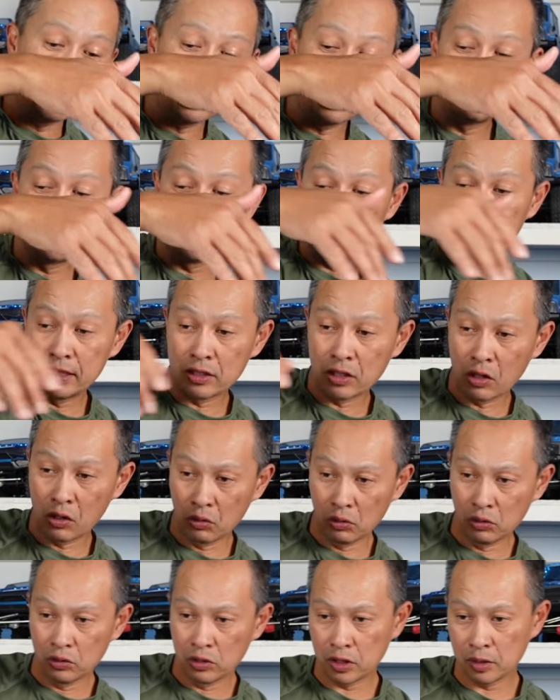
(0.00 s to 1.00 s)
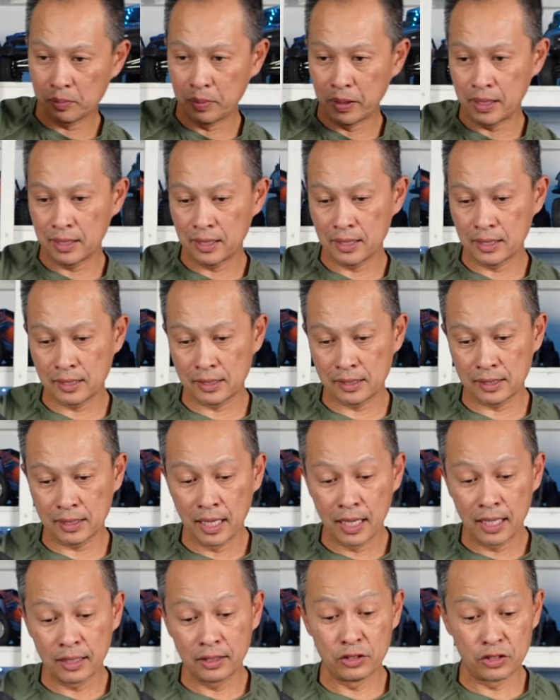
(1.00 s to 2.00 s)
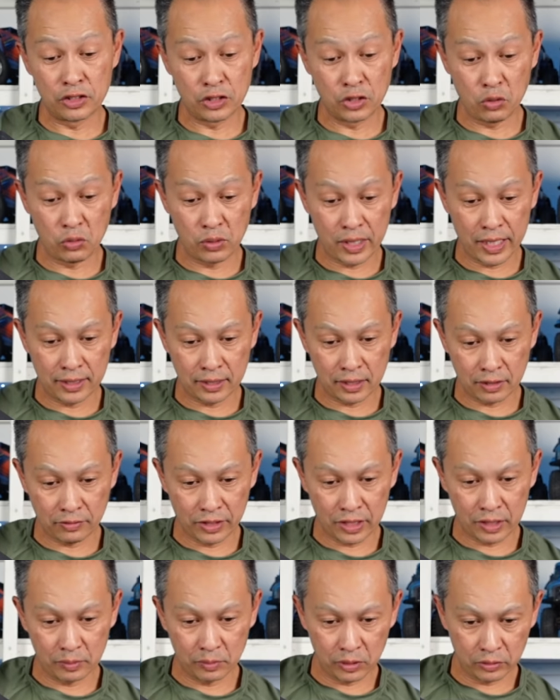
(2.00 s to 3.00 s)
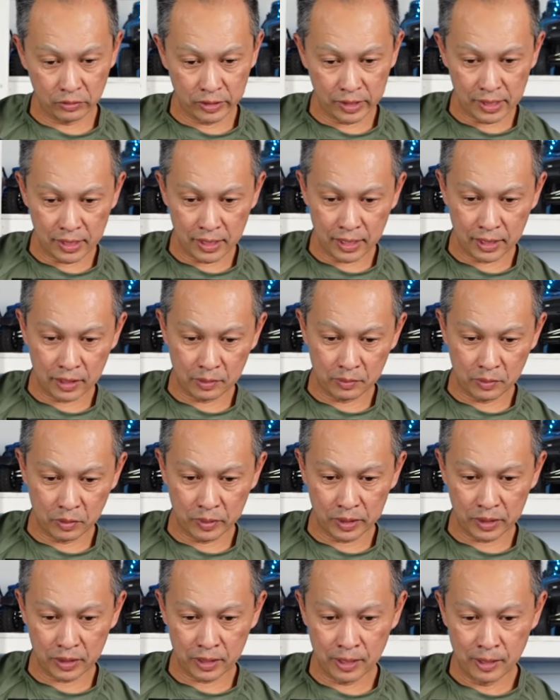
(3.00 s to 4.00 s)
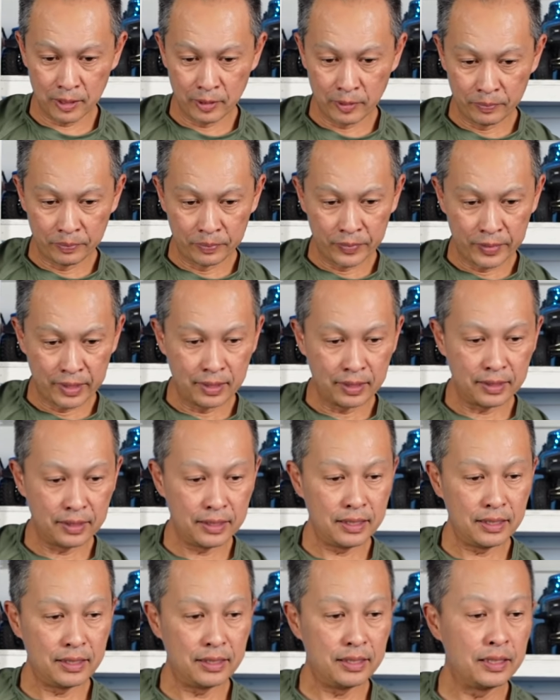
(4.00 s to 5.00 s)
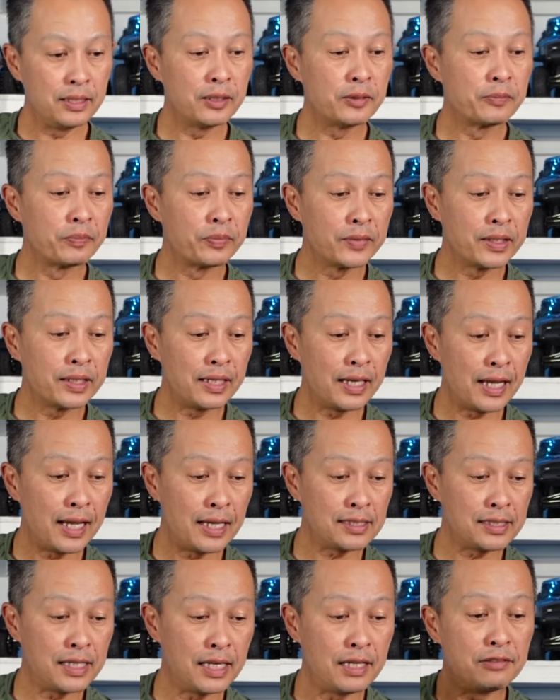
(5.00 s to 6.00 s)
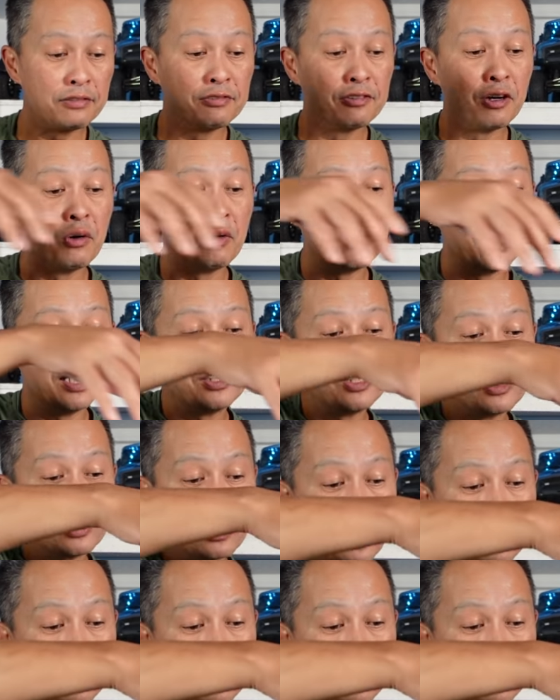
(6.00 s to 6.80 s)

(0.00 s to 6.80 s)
to cover these holes because there's no lights available really at the moment. It has a faux engine